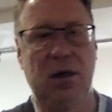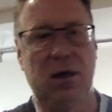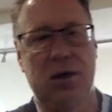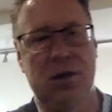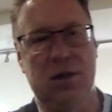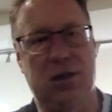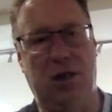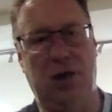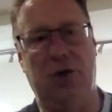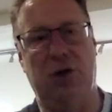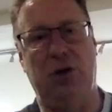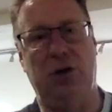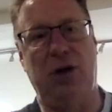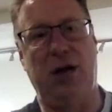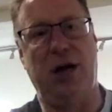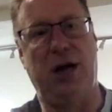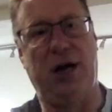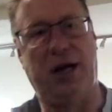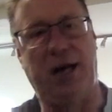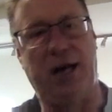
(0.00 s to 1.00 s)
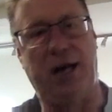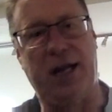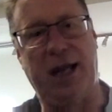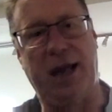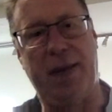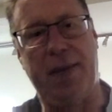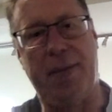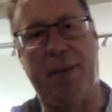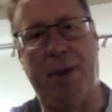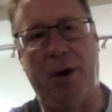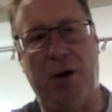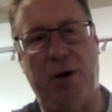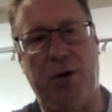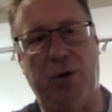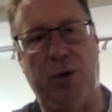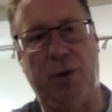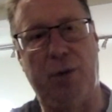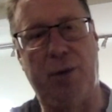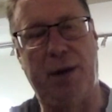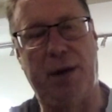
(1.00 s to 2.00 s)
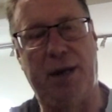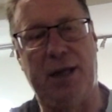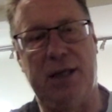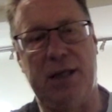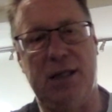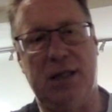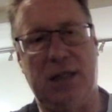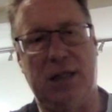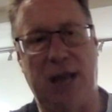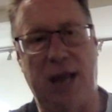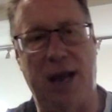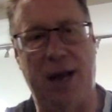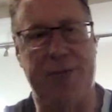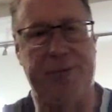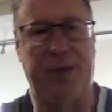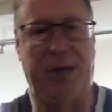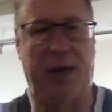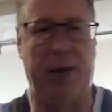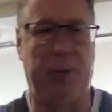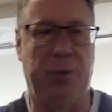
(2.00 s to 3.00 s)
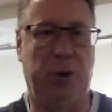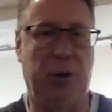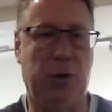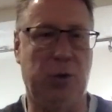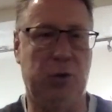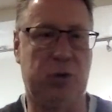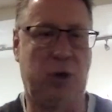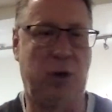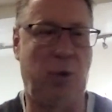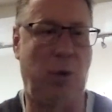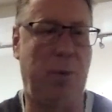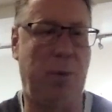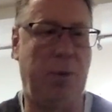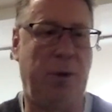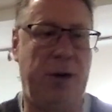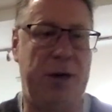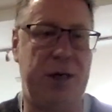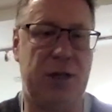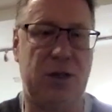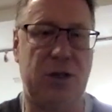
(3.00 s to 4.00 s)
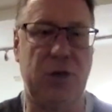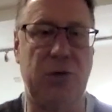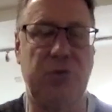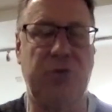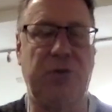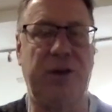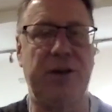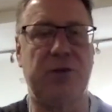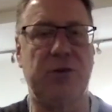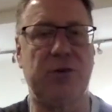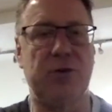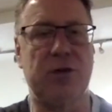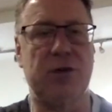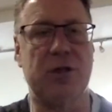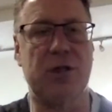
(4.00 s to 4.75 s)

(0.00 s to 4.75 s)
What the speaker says: So you're now getting that pathway back into there. And we also operate 2 veterans